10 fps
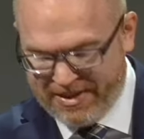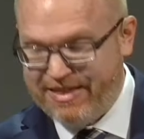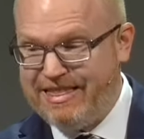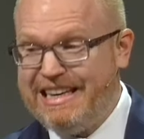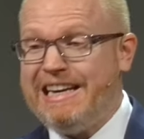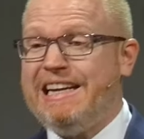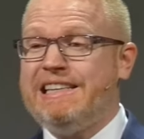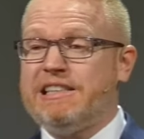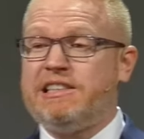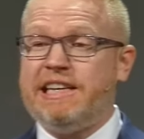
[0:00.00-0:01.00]
The
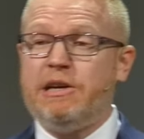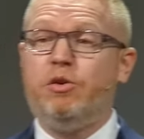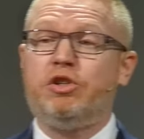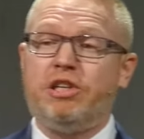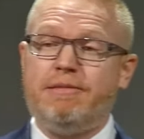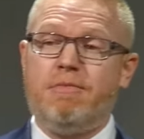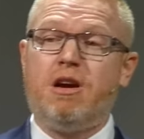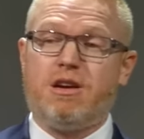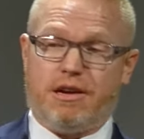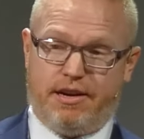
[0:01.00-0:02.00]
distinguishing
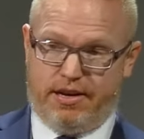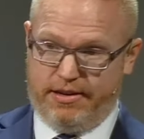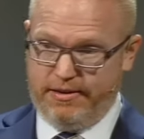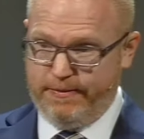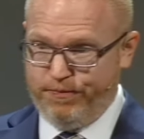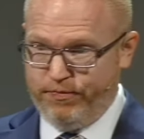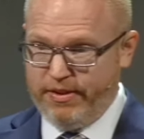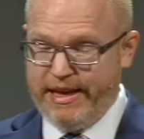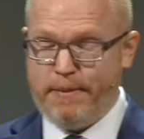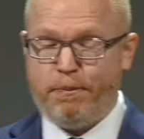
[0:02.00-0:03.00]
mark
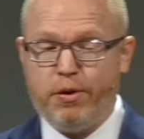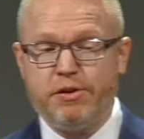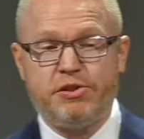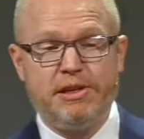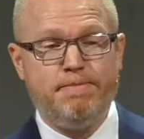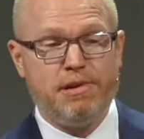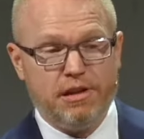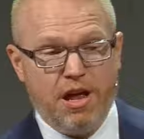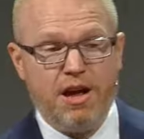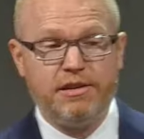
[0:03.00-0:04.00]
that a person
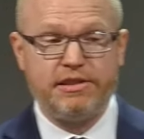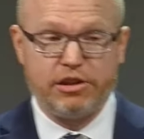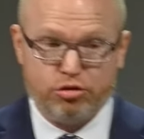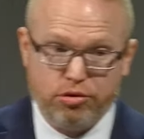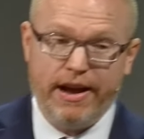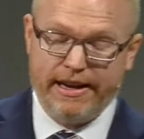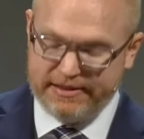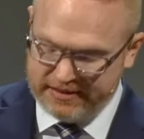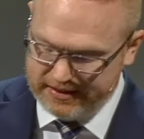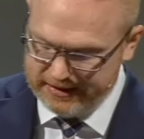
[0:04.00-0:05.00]
belongs to
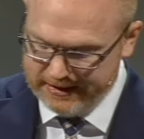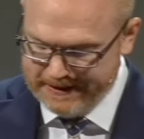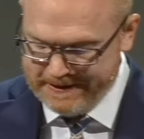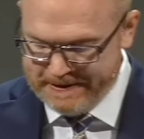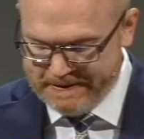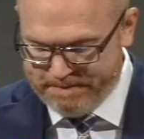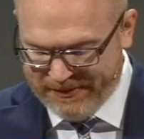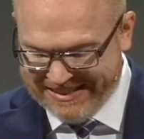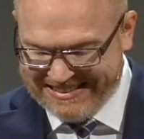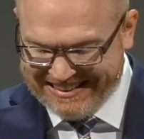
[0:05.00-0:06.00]
Christ
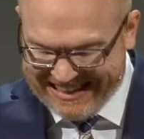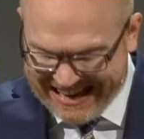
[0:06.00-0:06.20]
is that